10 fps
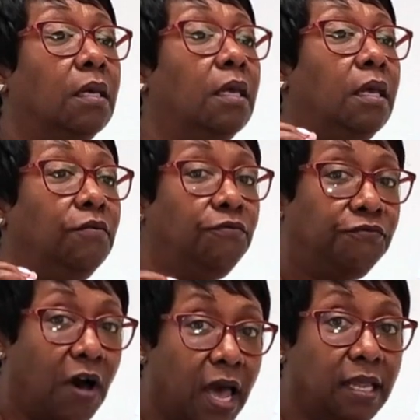and
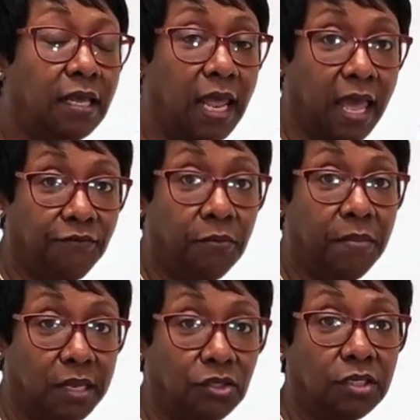find an
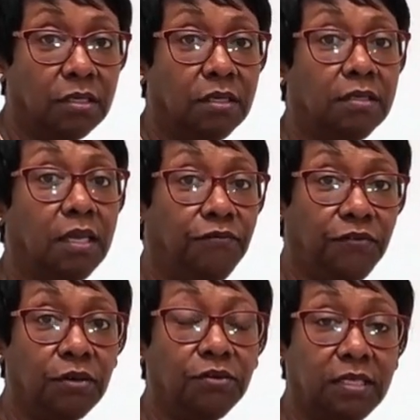affirmation that they
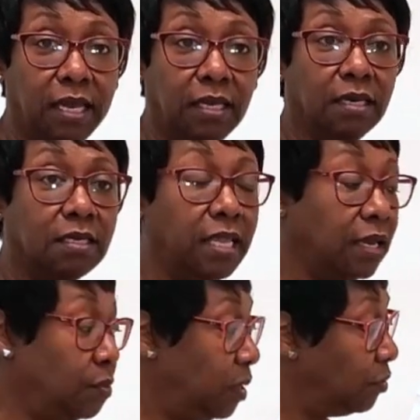feel that they can
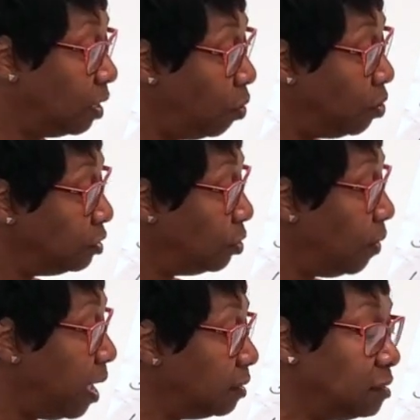connect with. I
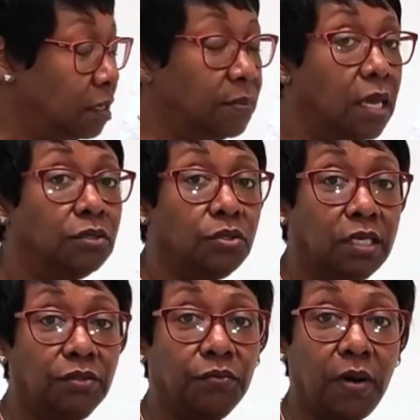also ask them to
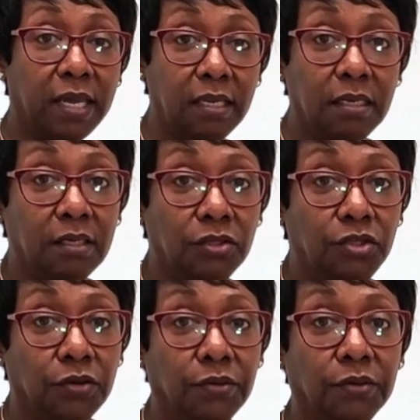either write it in a
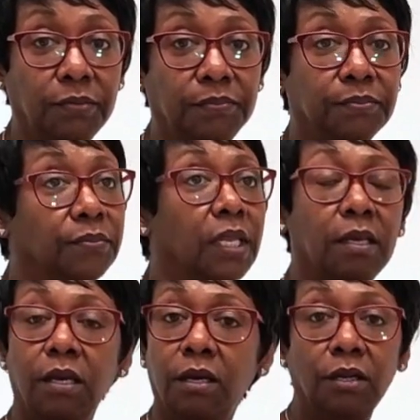journal,
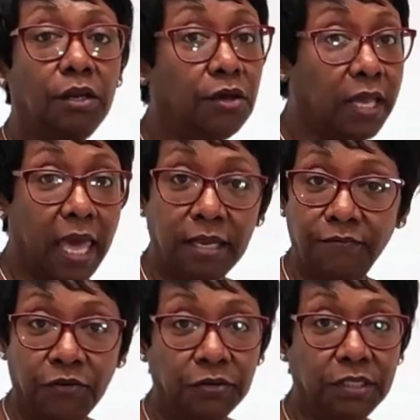look at
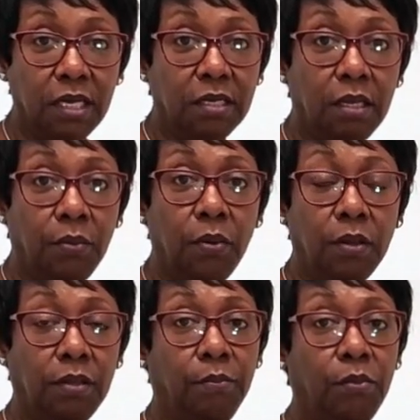it first thing
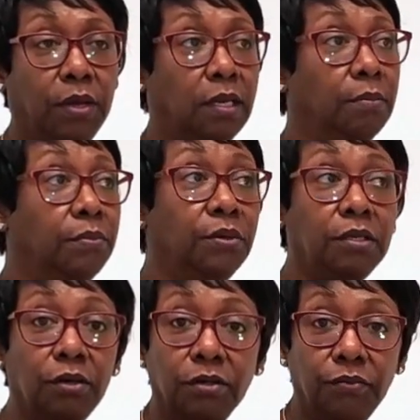in the morning, put
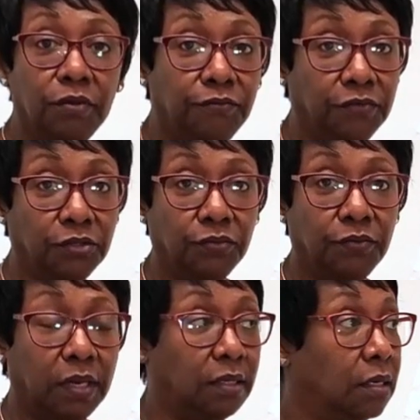it on the
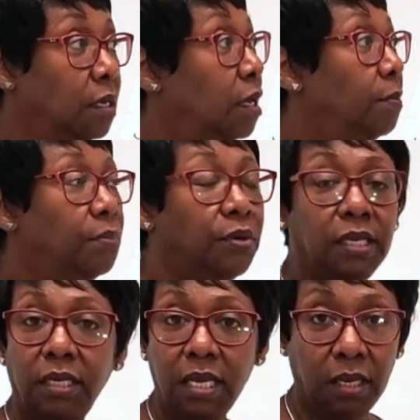refrigerator, put
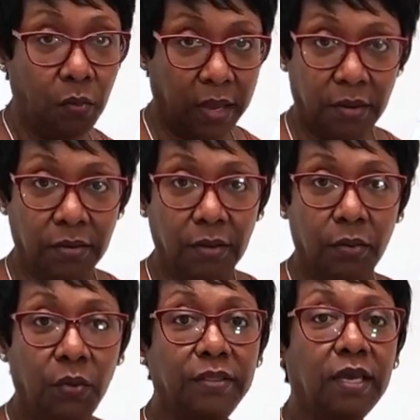it anywhere
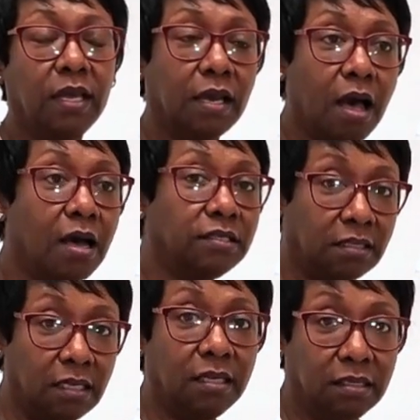where they can
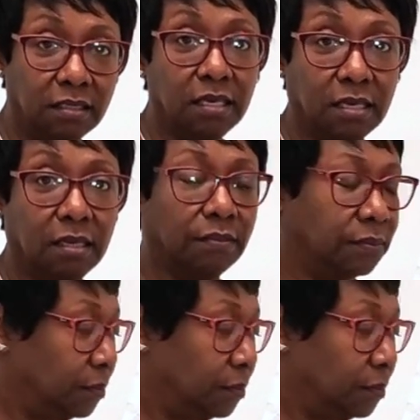constantly see it.